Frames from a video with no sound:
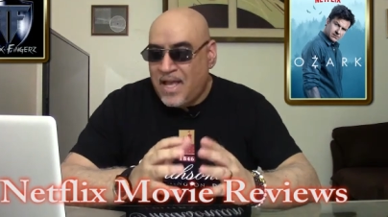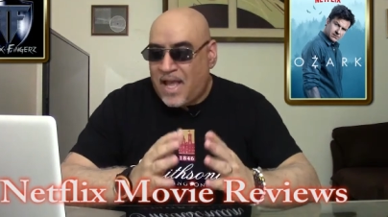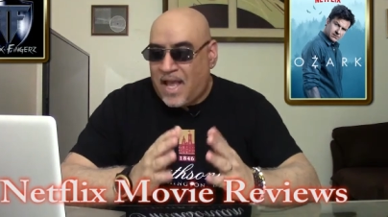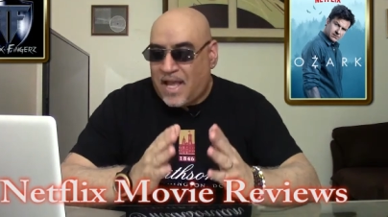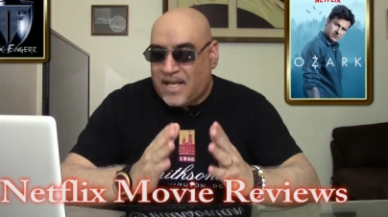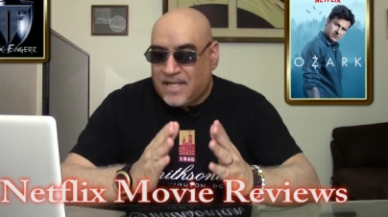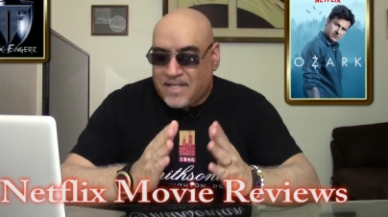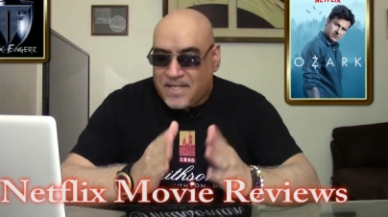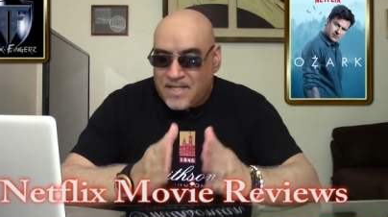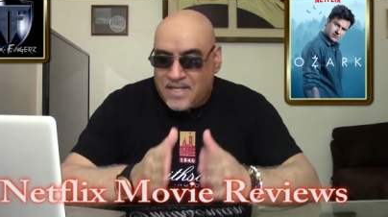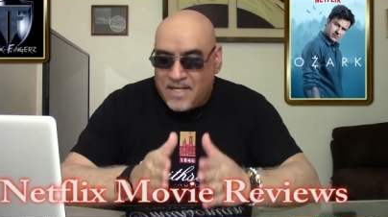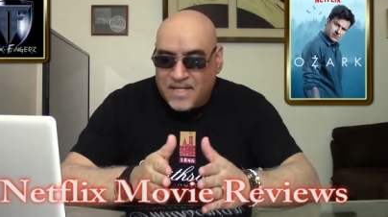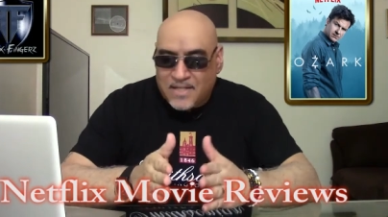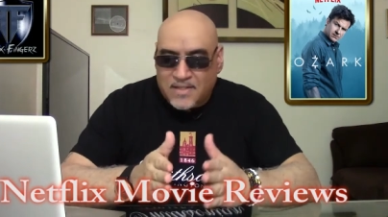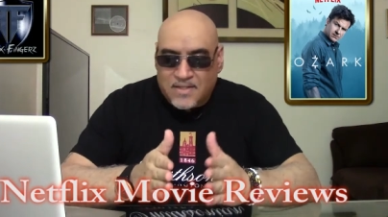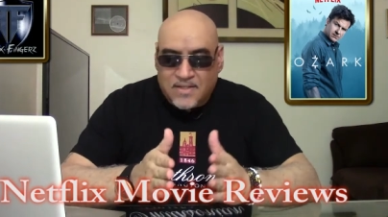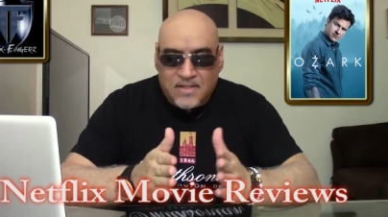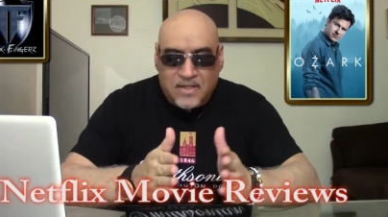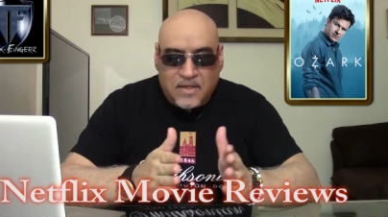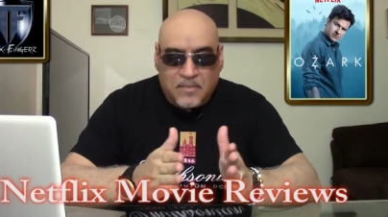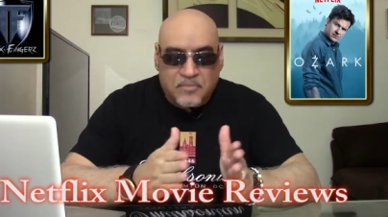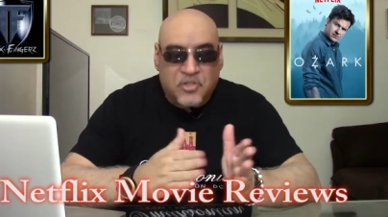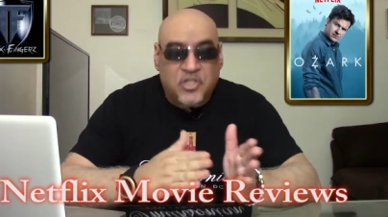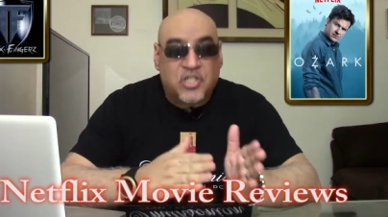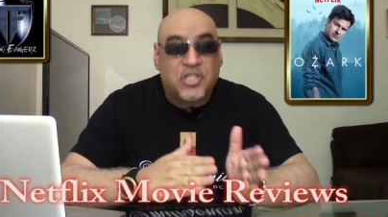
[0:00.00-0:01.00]
and he
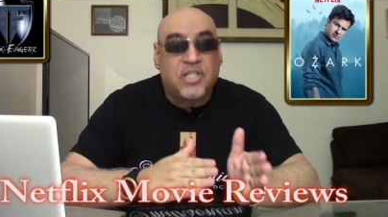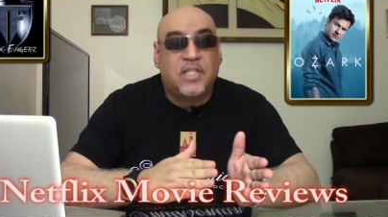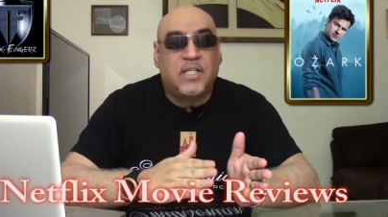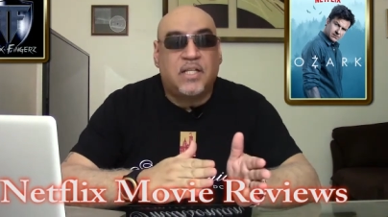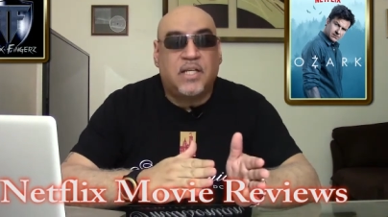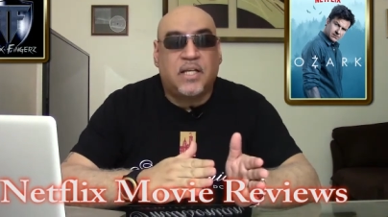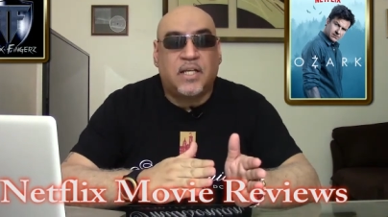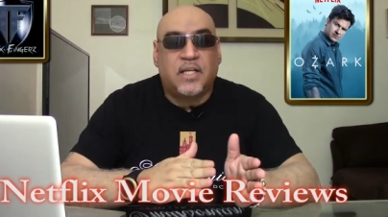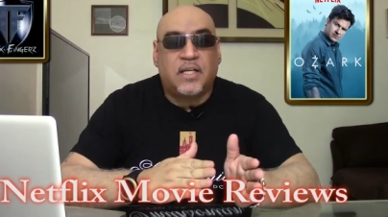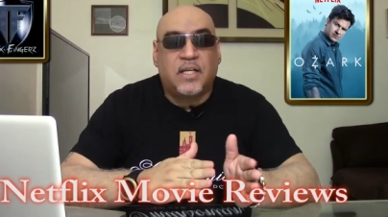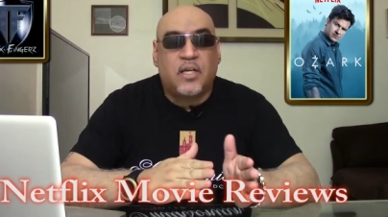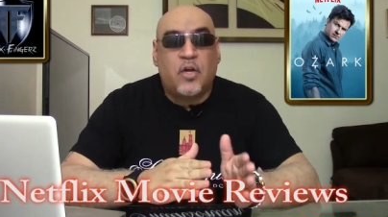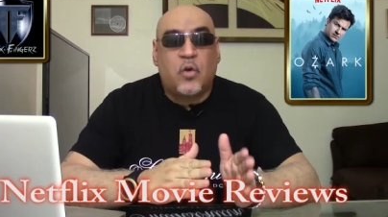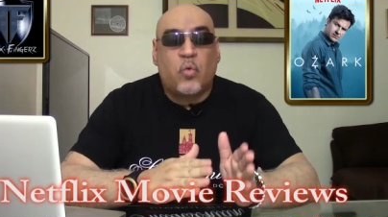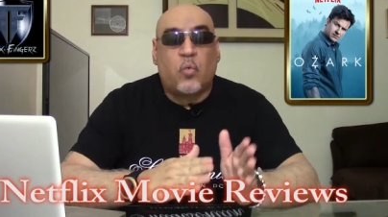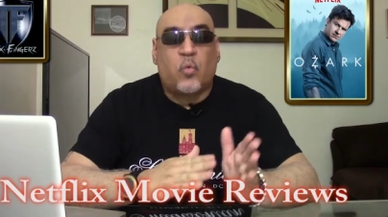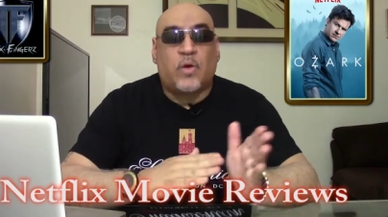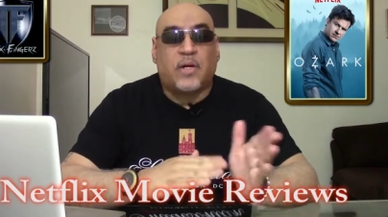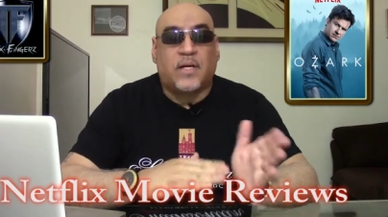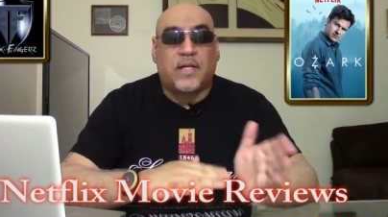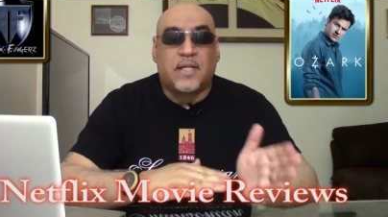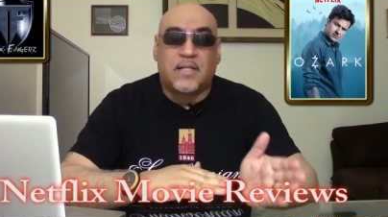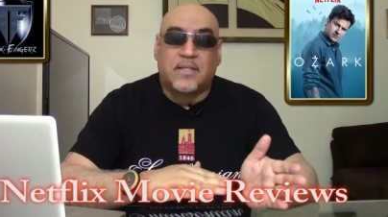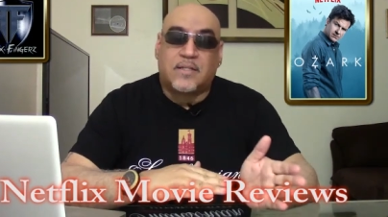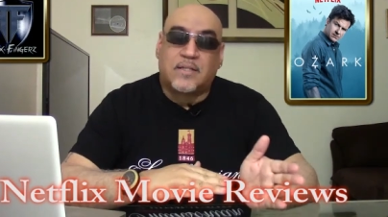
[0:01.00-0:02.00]
ended up cheating
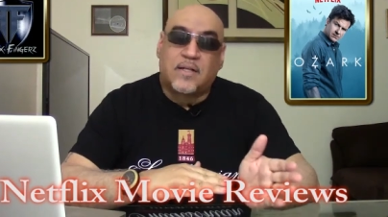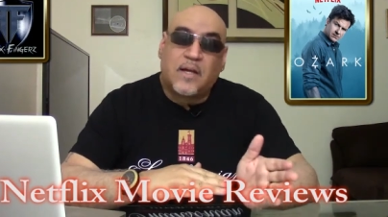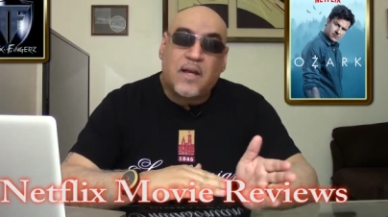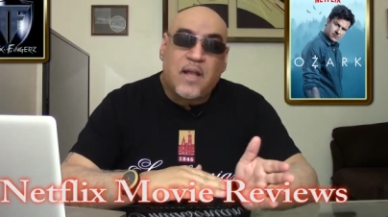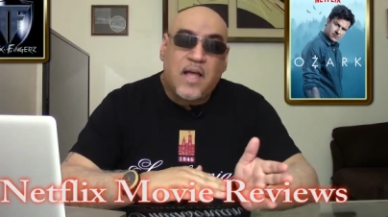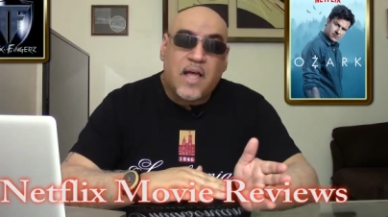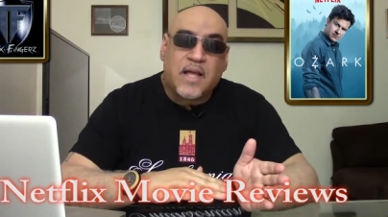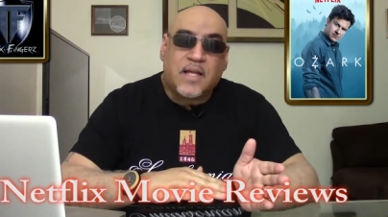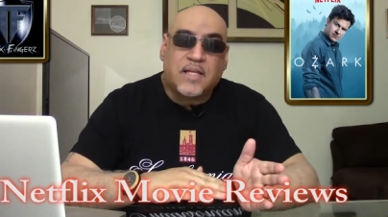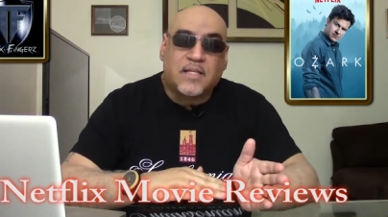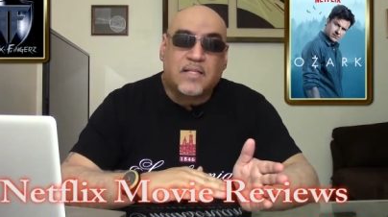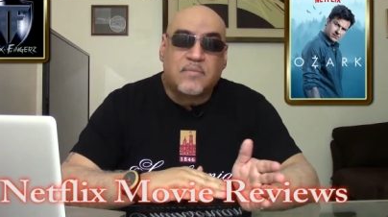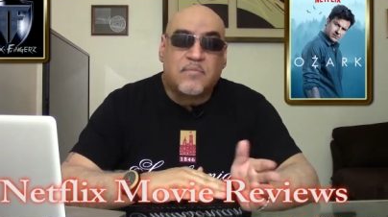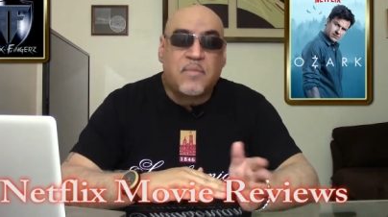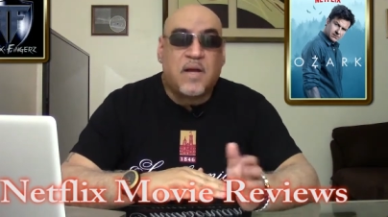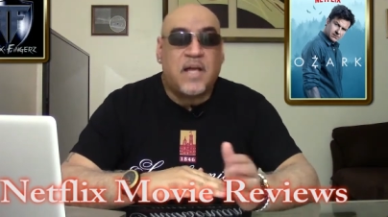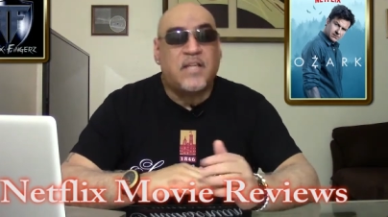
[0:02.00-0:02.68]
one of his clients.